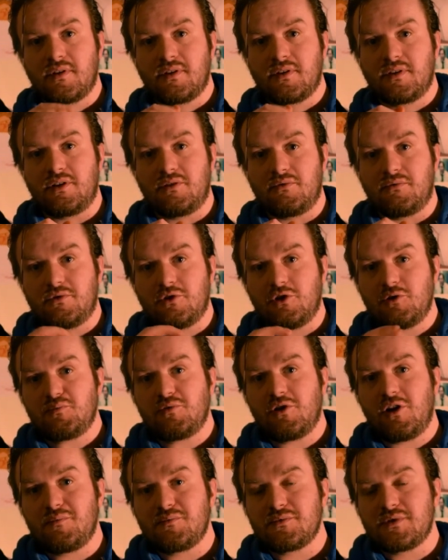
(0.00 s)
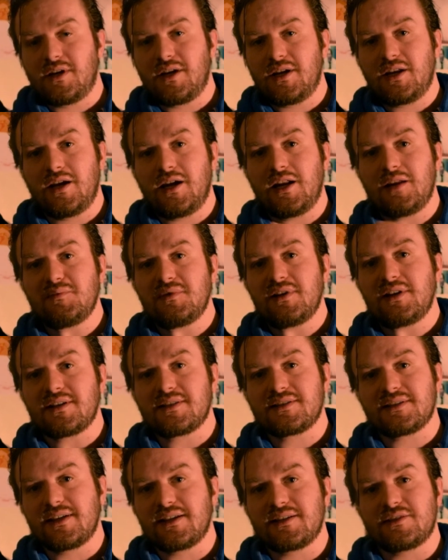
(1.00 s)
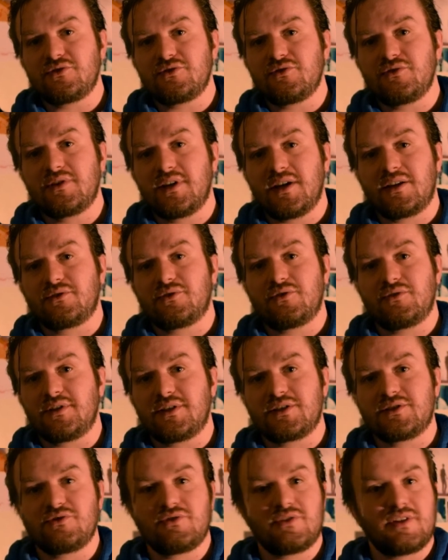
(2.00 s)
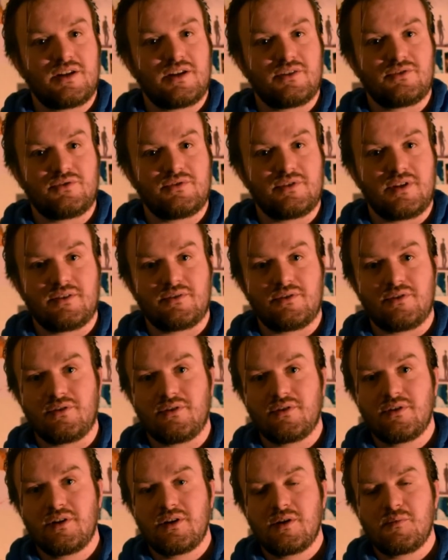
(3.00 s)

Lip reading: You know, their problem, anybody that says you can't do this, you can't do that, there,